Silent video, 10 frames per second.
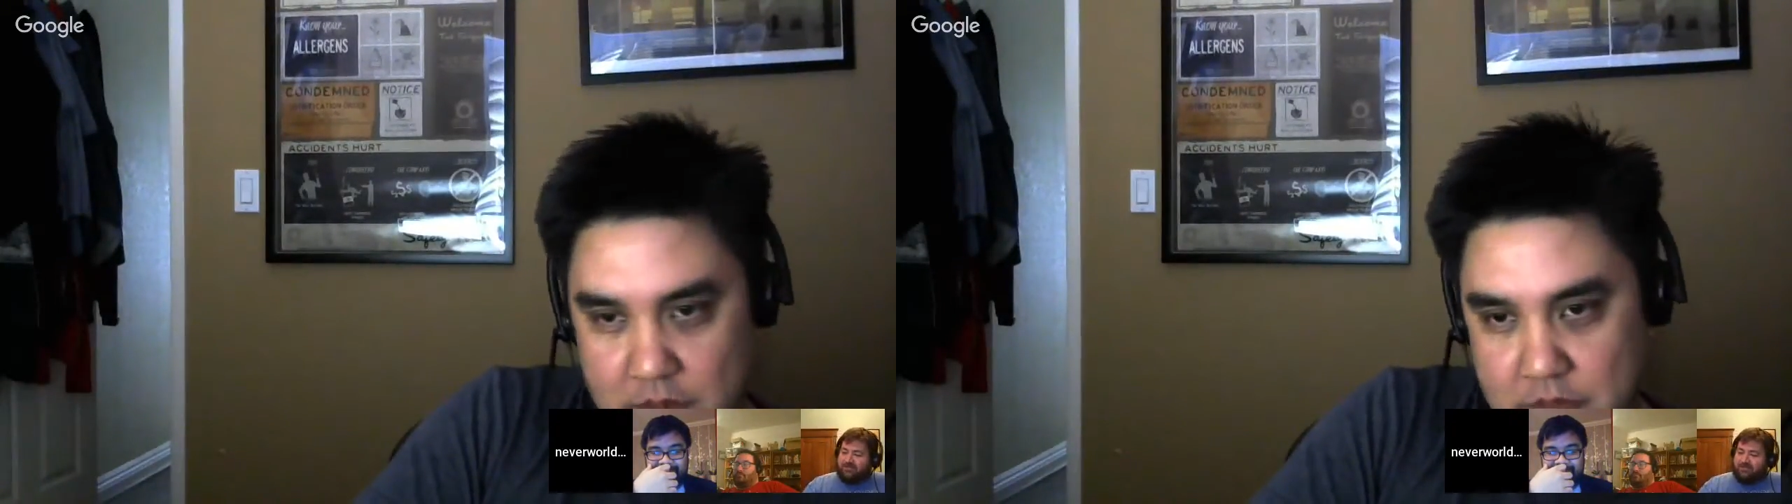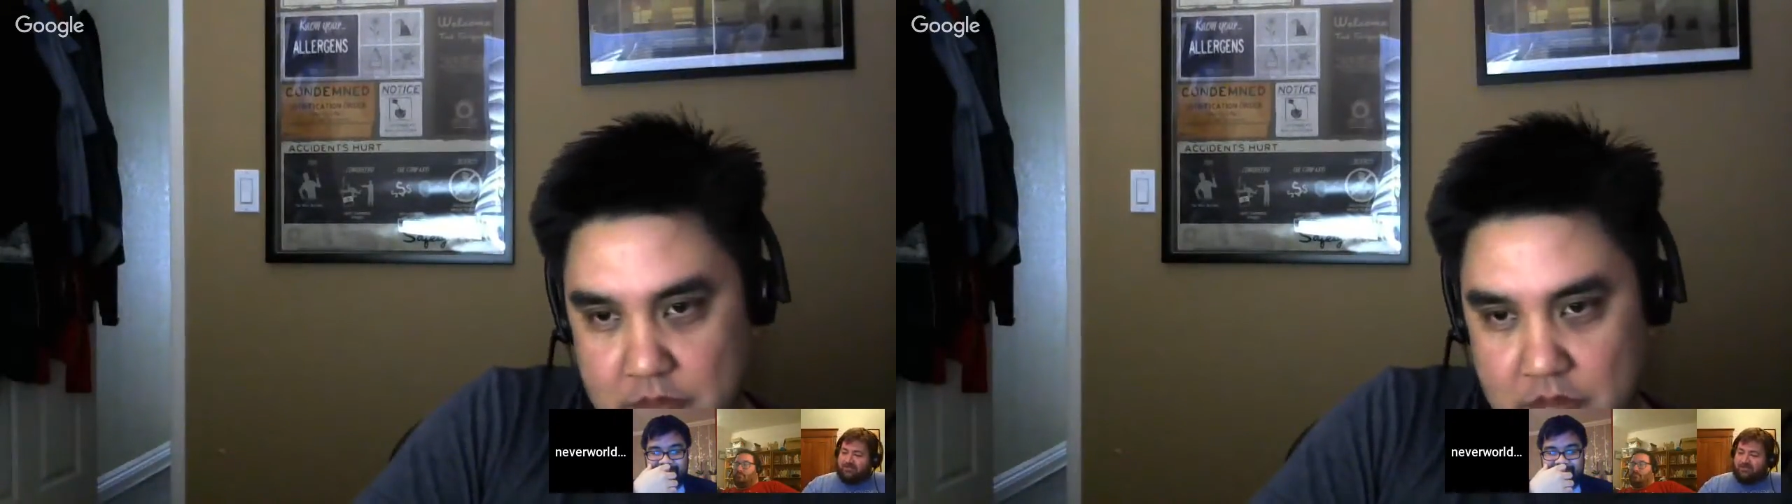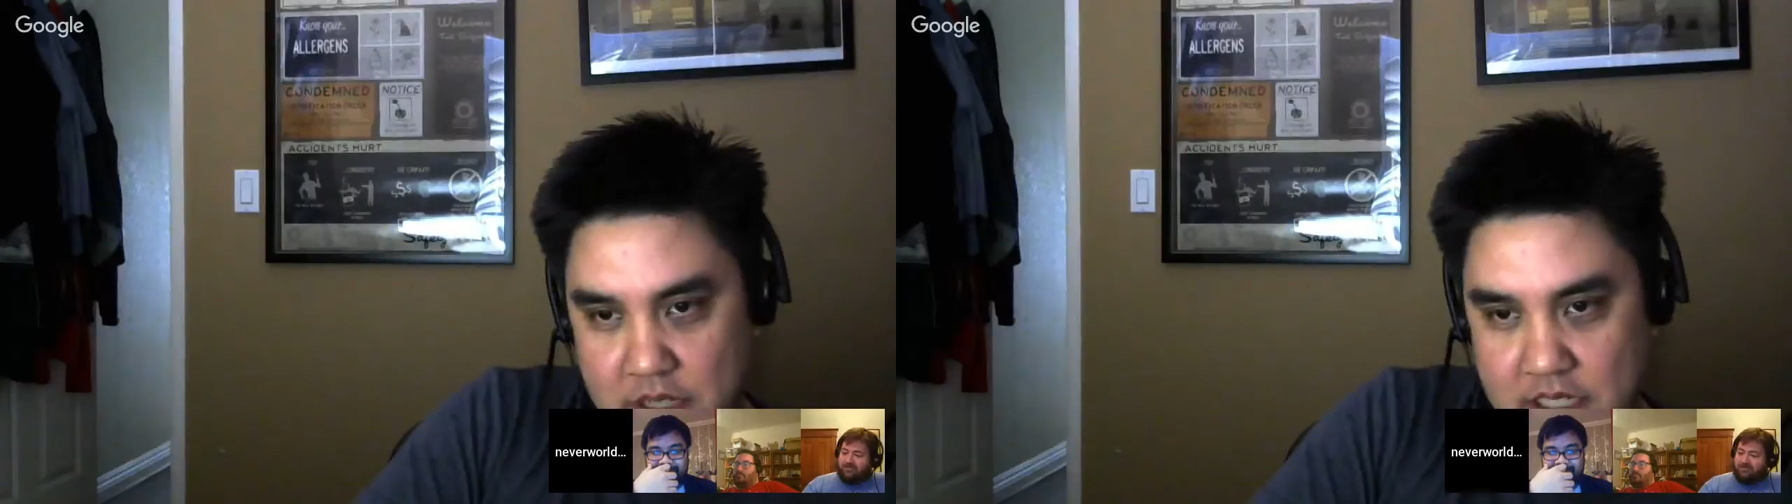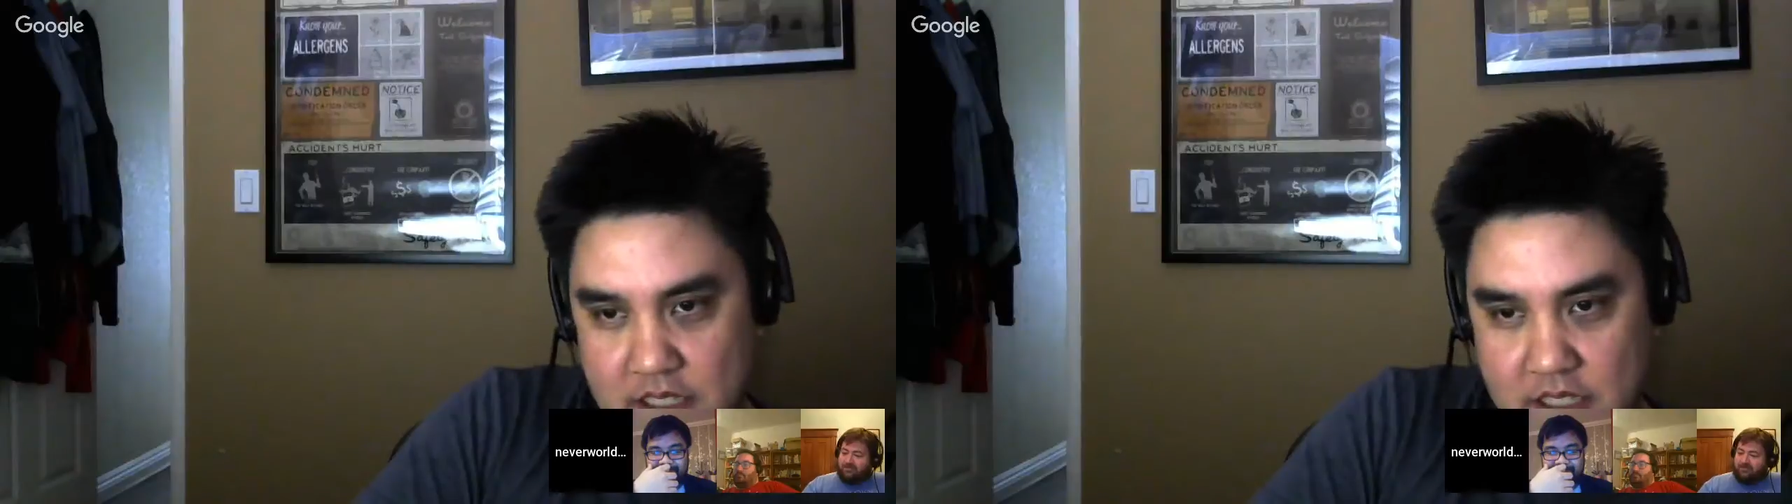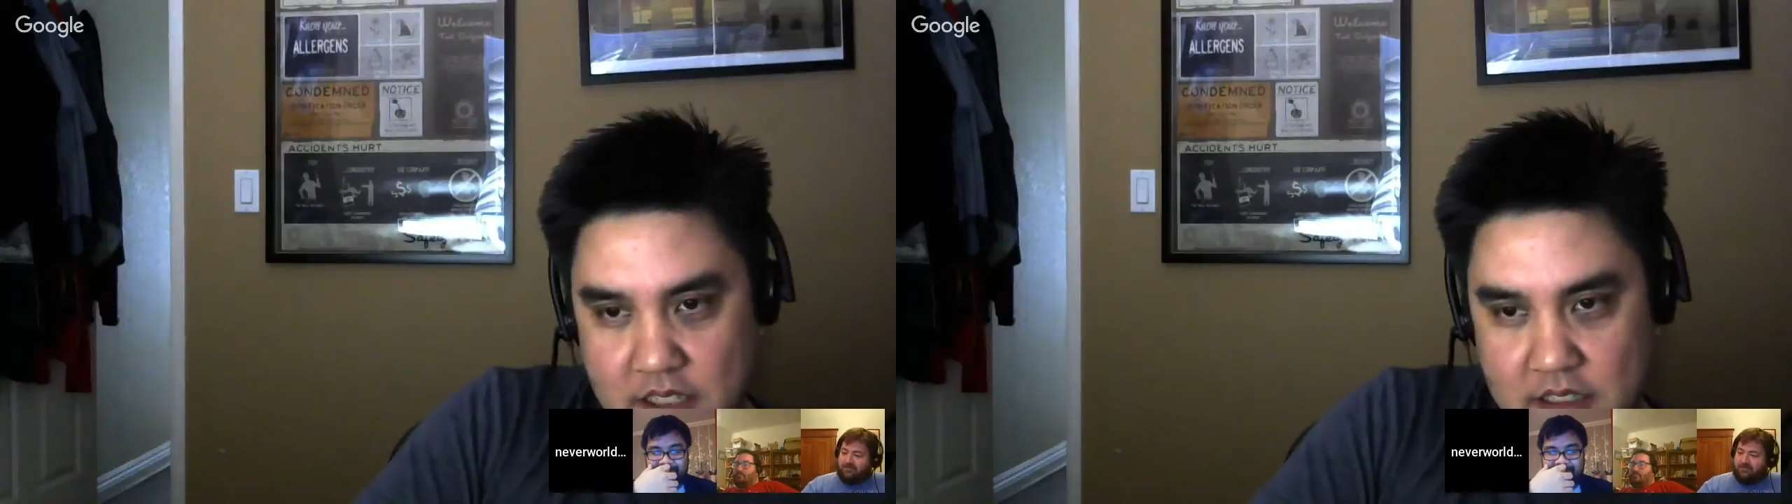brings
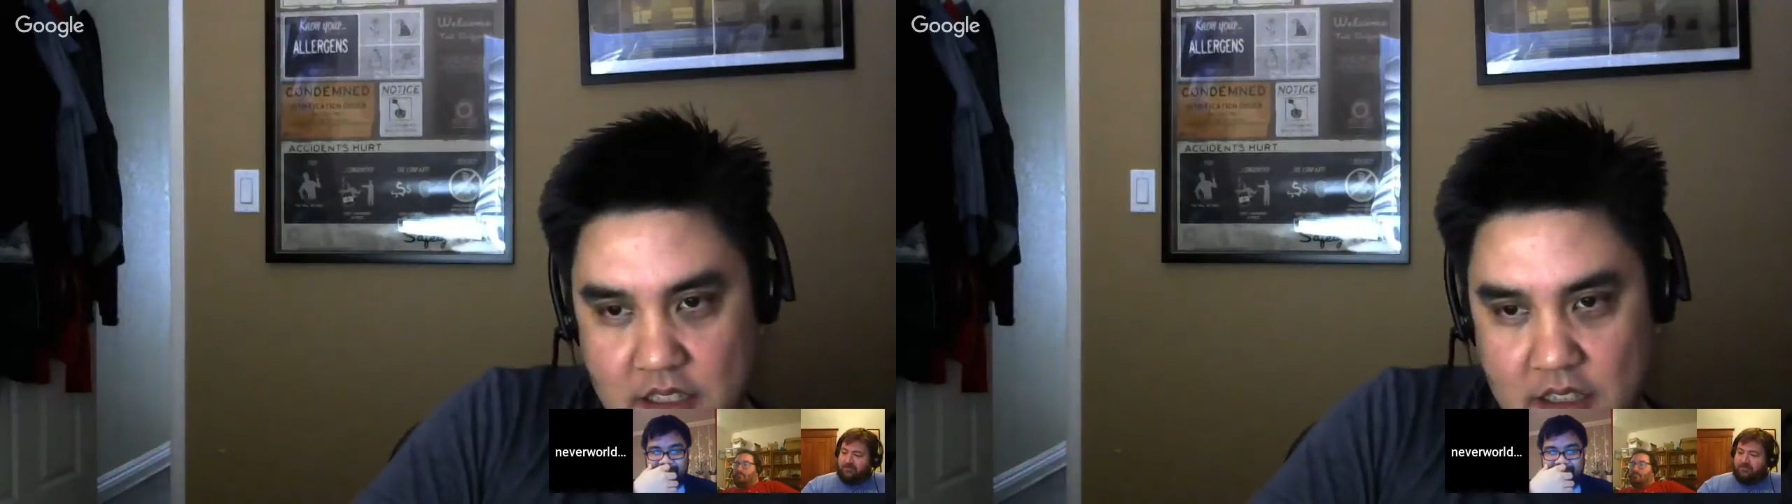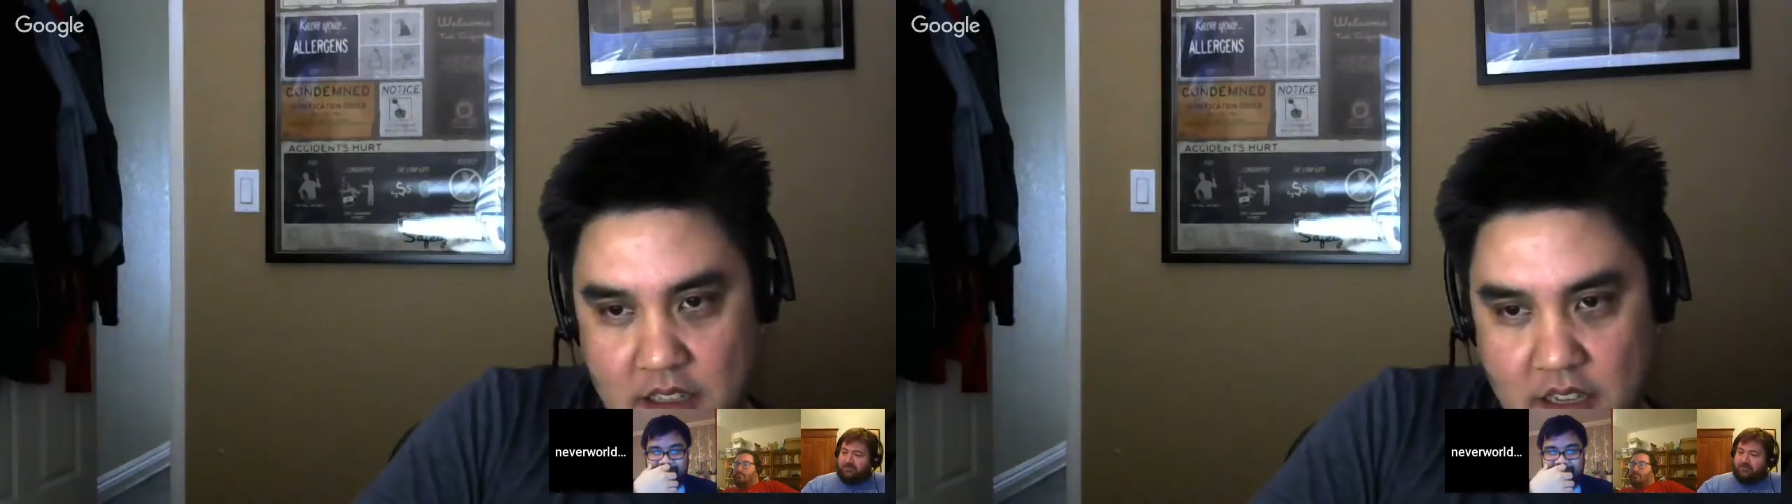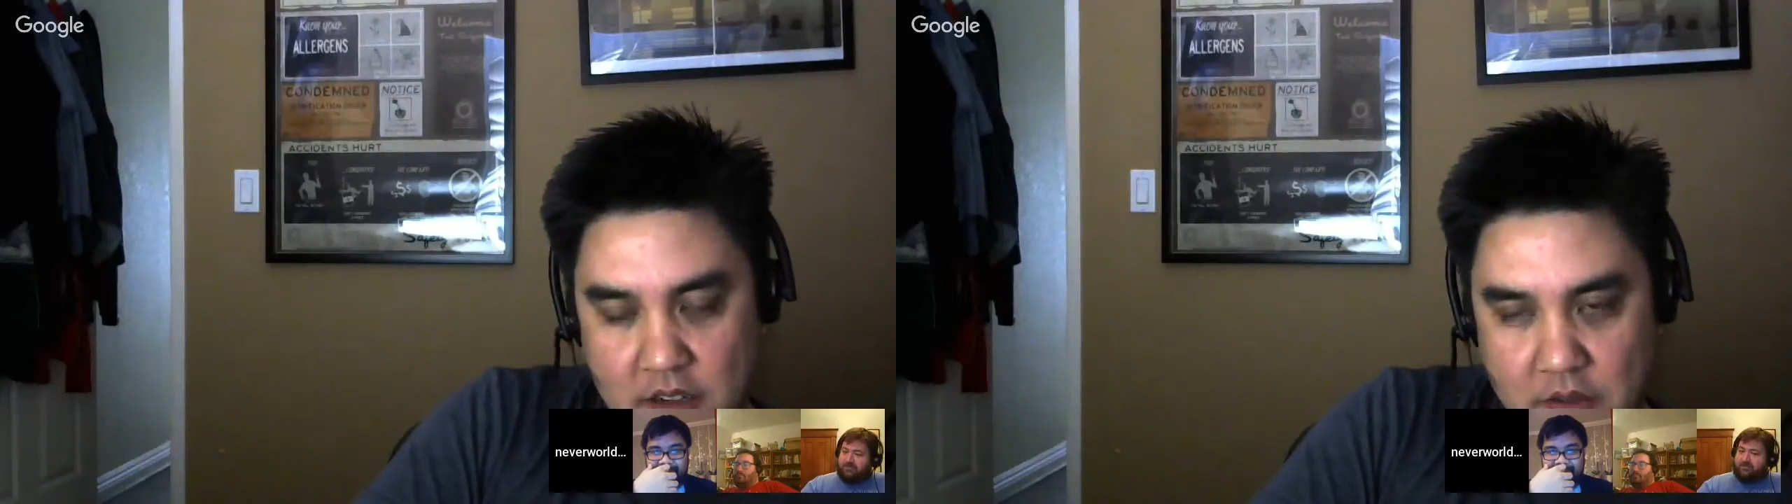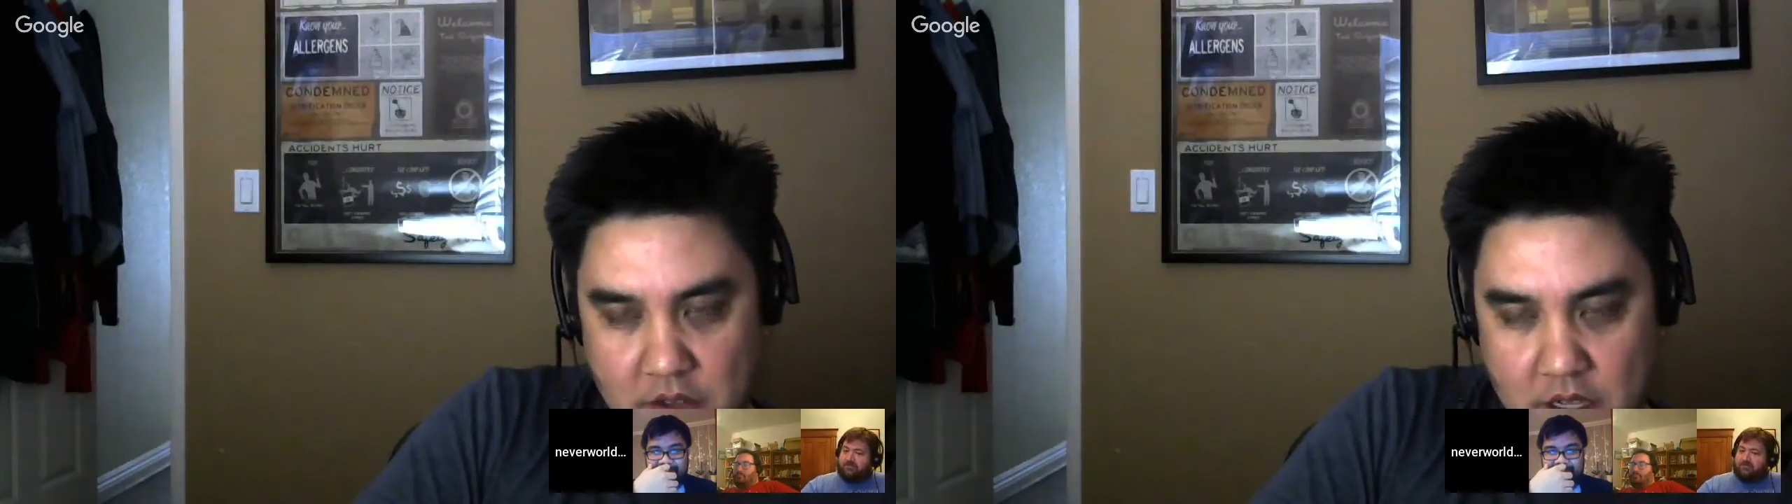in a lot of